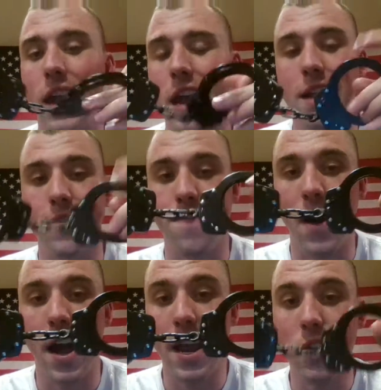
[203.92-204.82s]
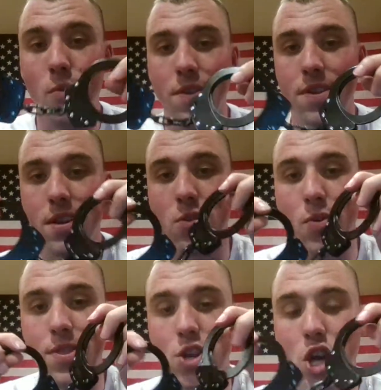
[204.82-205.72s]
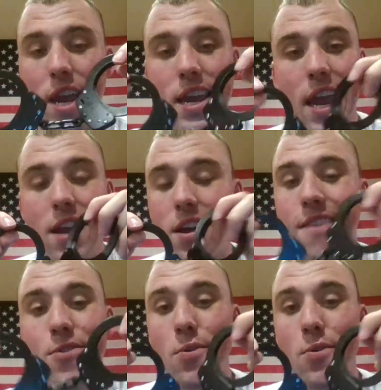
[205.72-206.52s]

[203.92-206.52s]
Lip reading: it's fine. With a chained handcuff,